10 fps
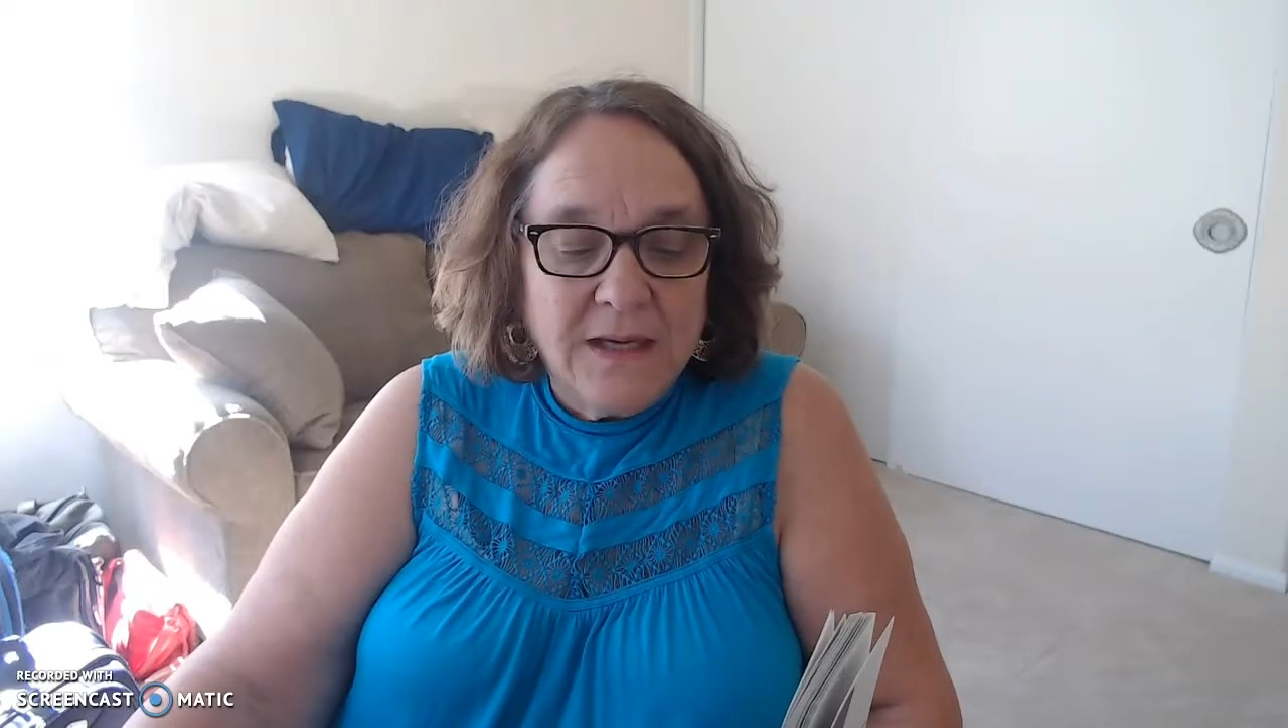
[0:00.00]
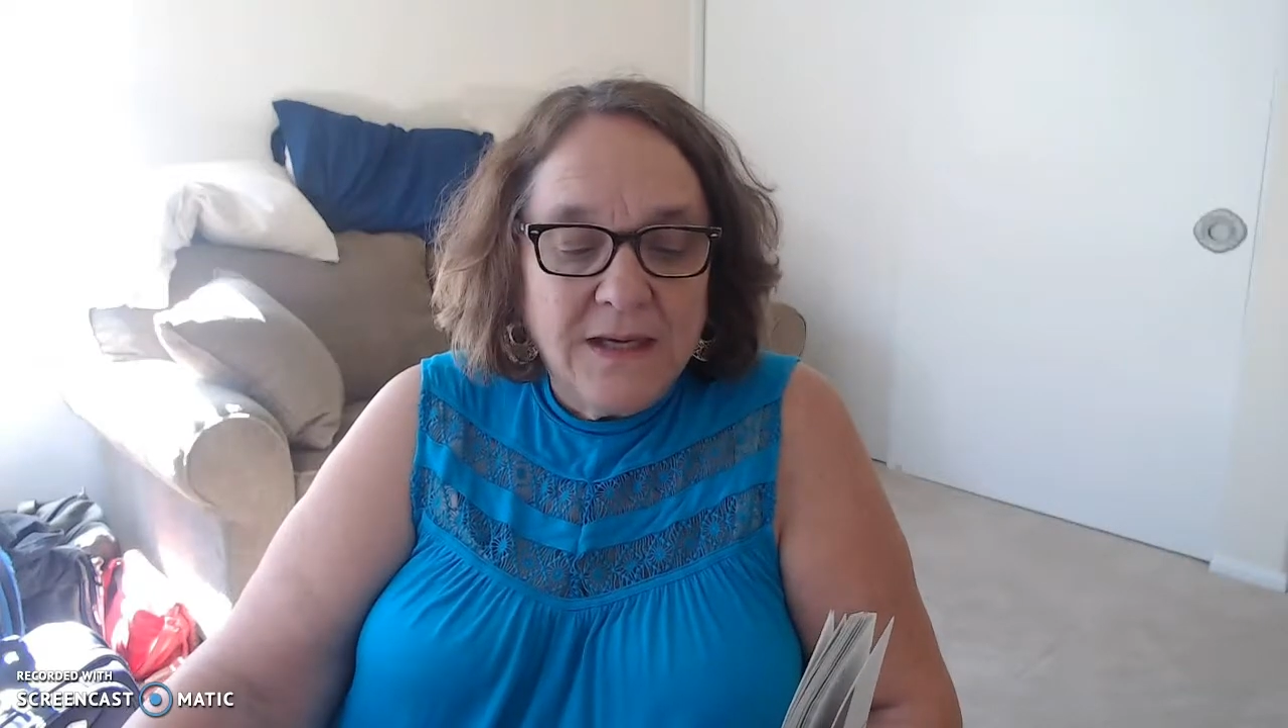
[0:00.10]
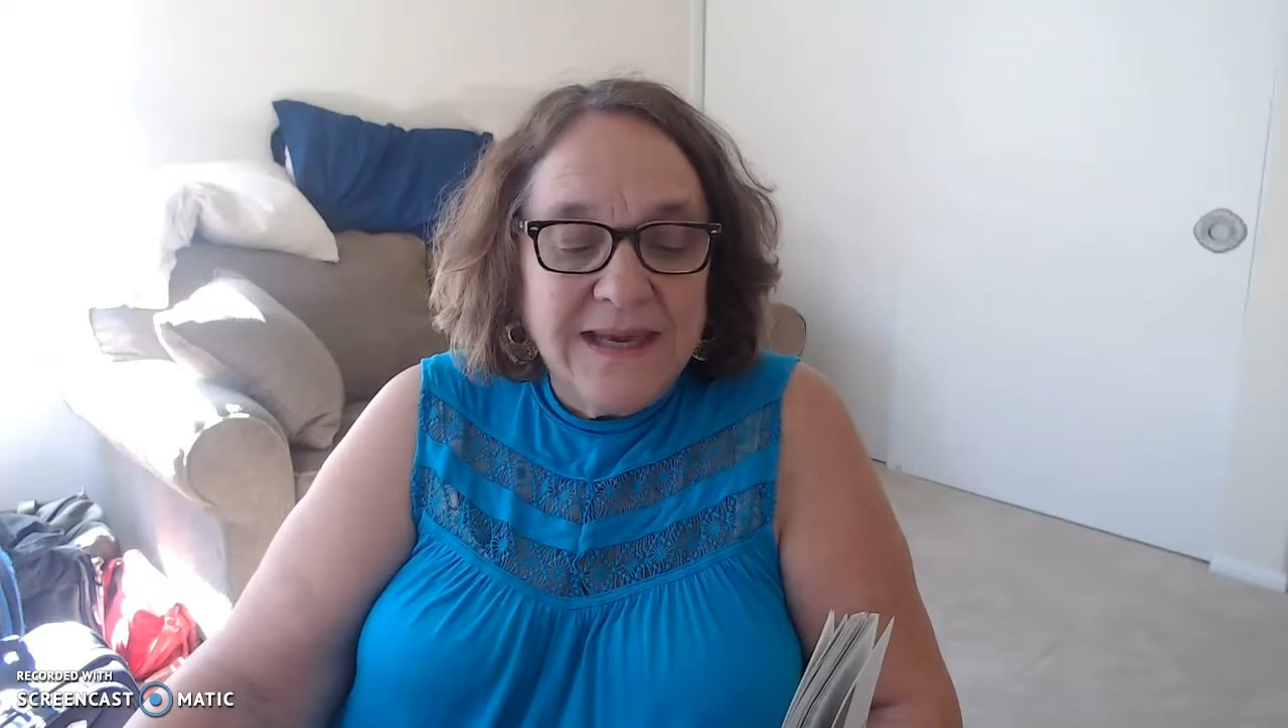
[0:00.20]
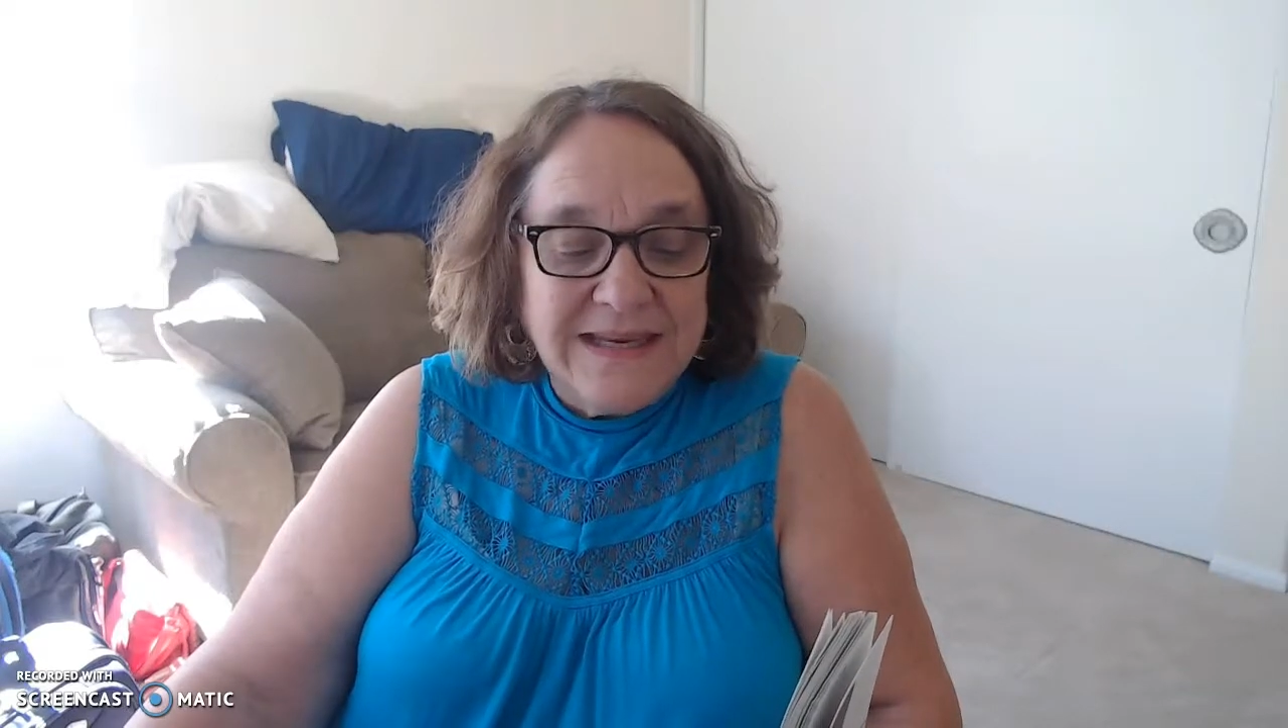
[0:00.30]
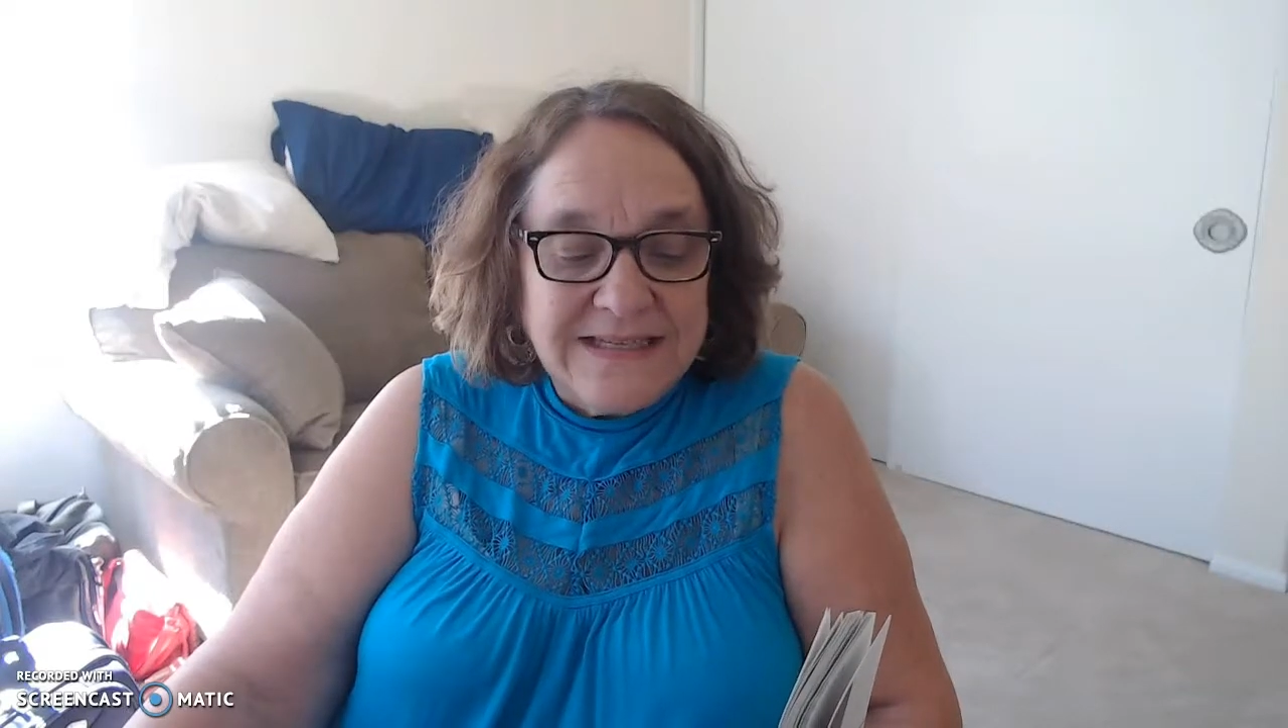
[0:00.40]

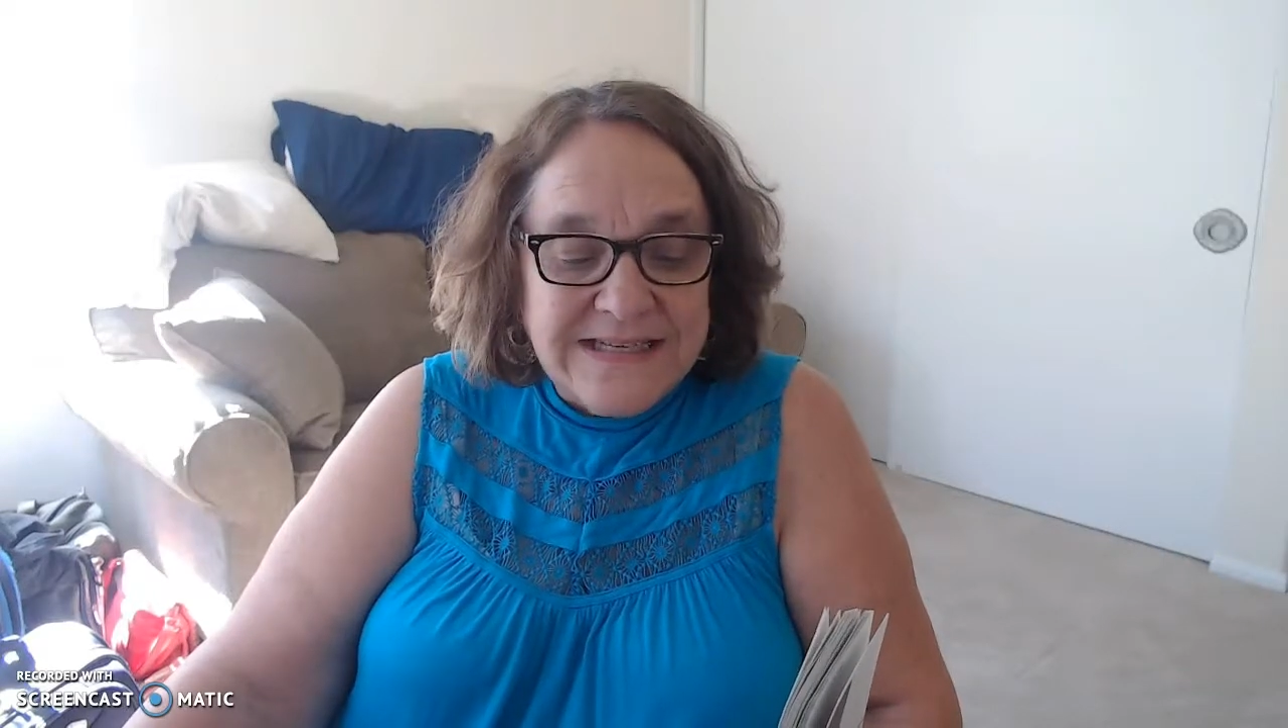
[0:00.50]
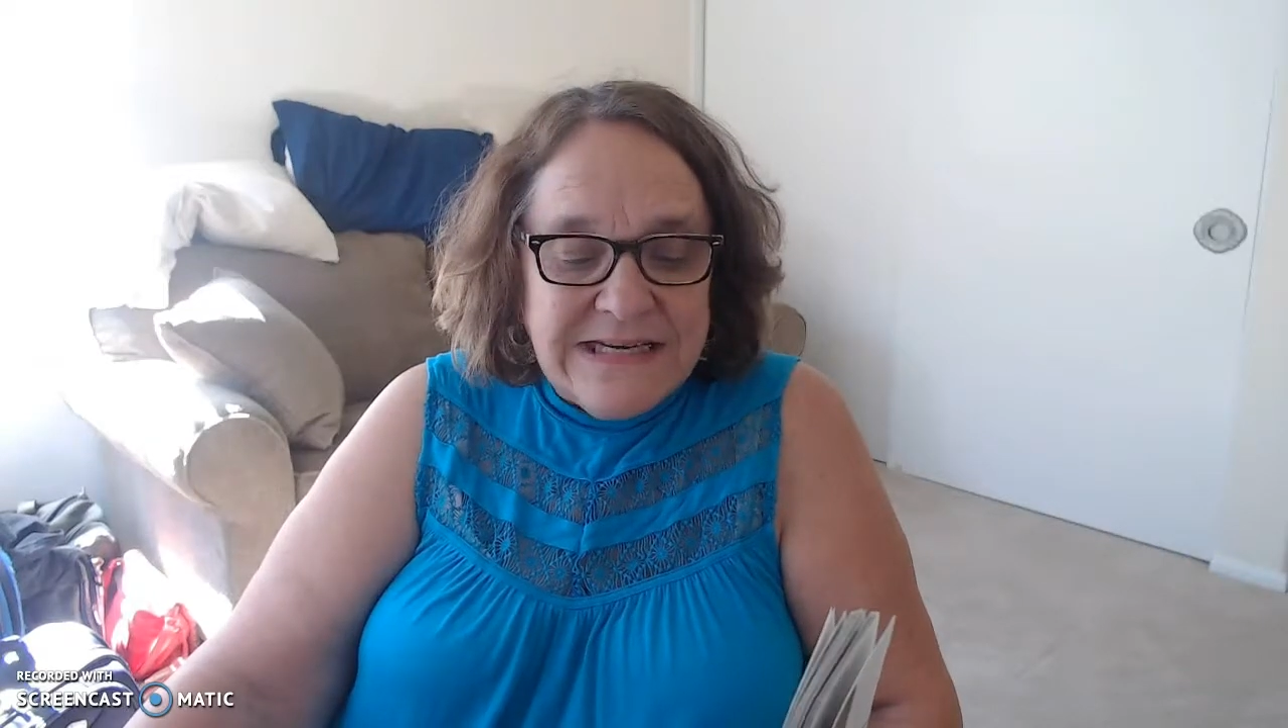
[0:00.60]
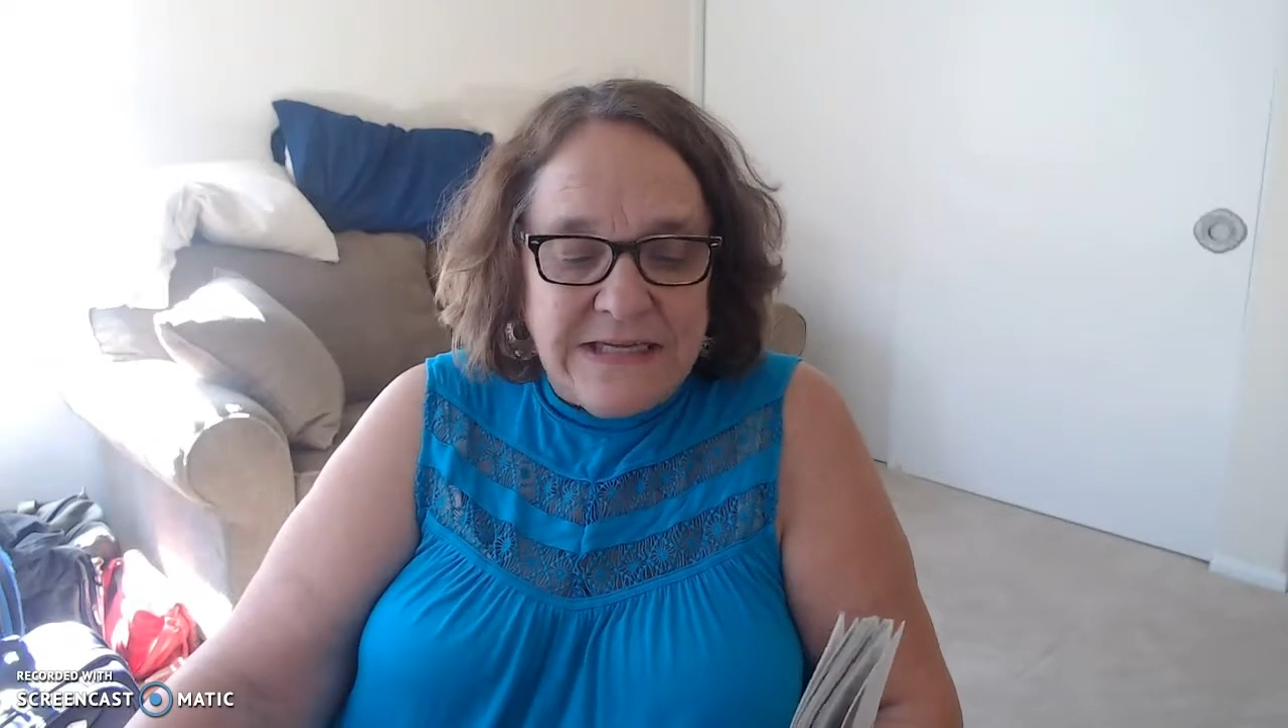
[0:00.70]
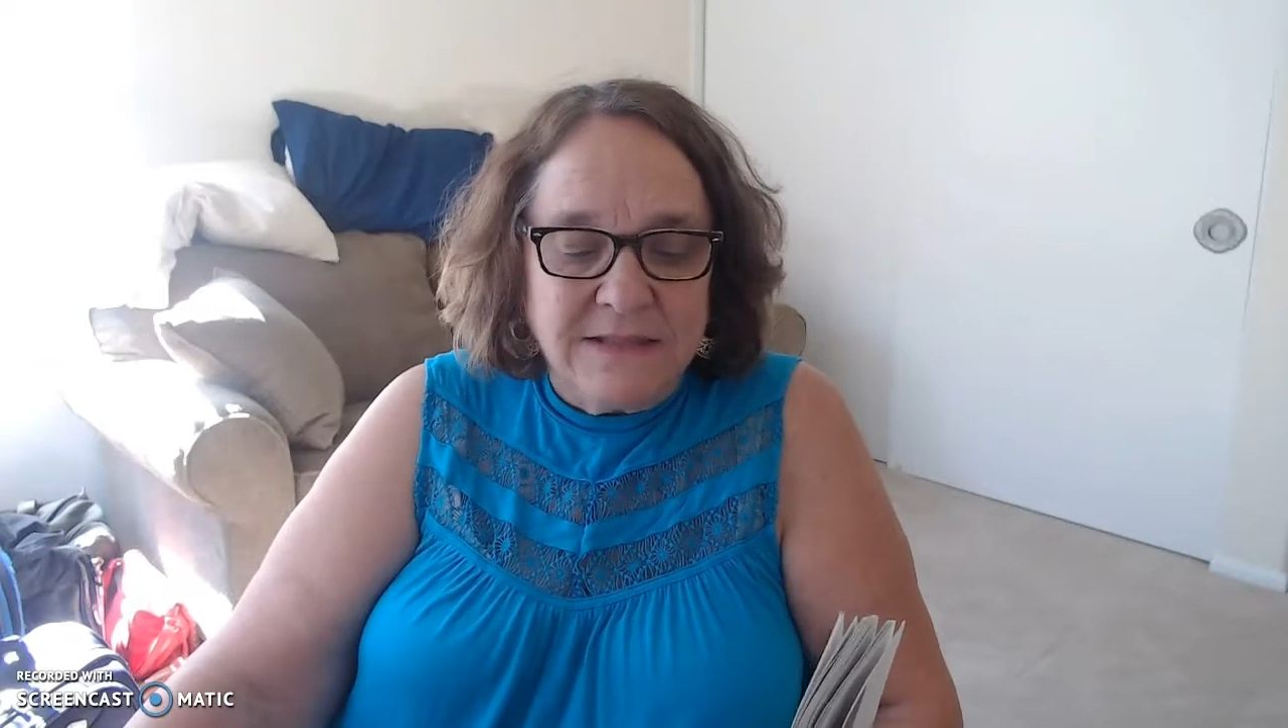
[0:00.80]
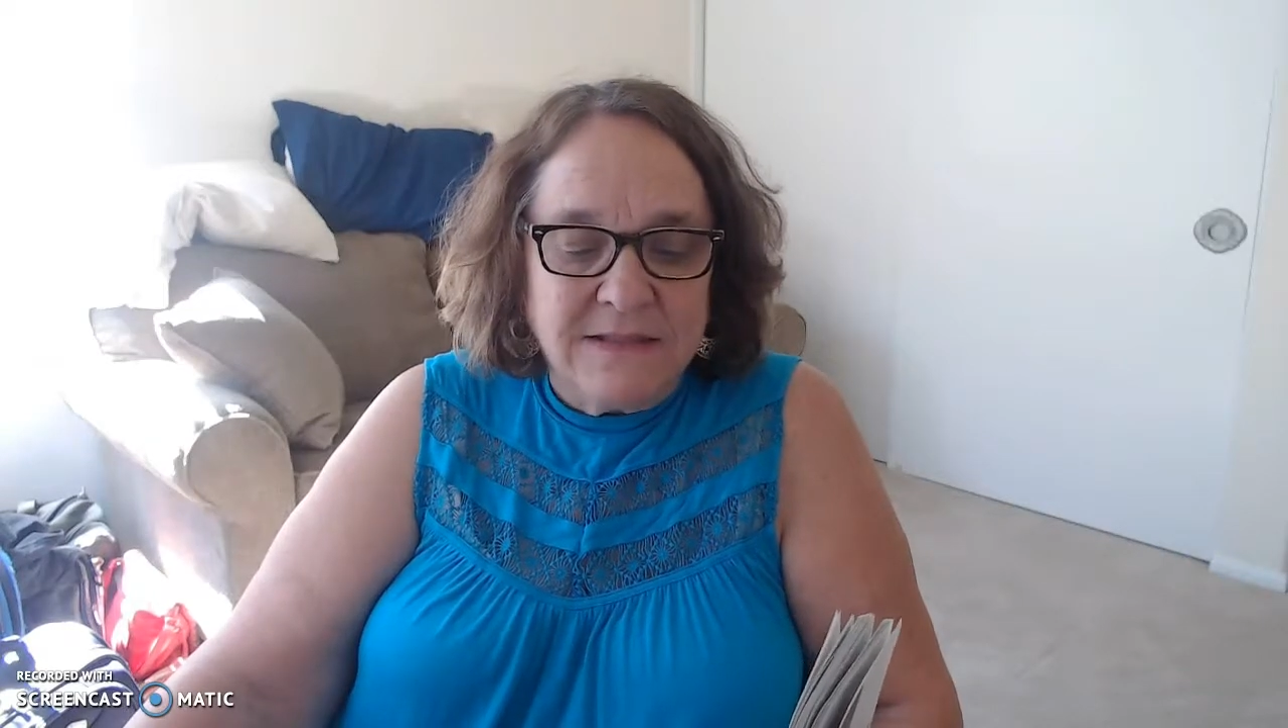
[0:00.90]
He
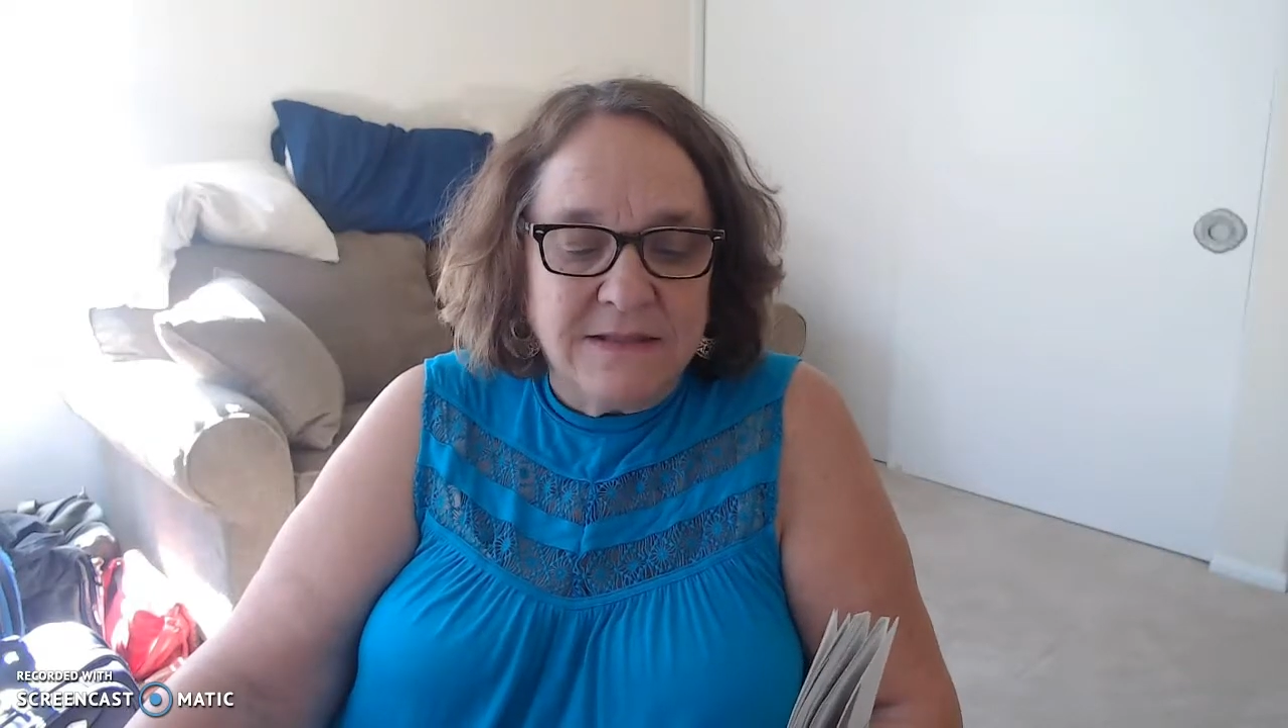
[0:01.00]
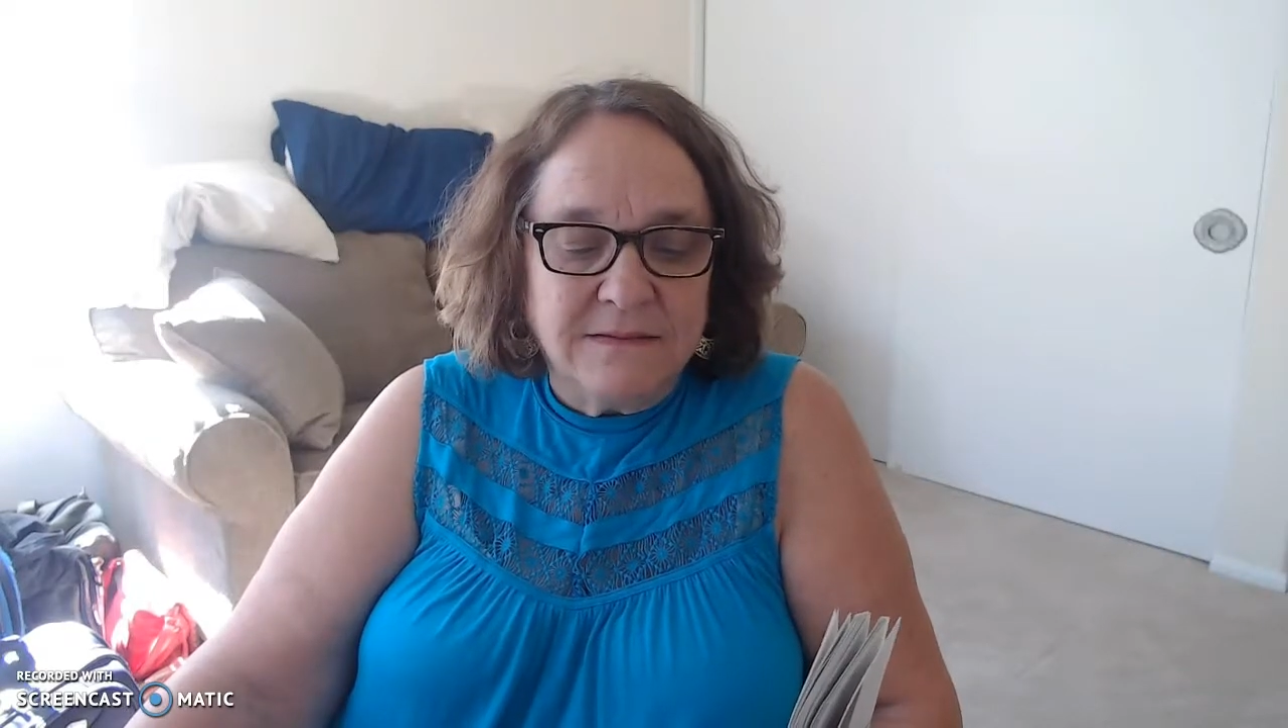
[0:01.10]
didn't.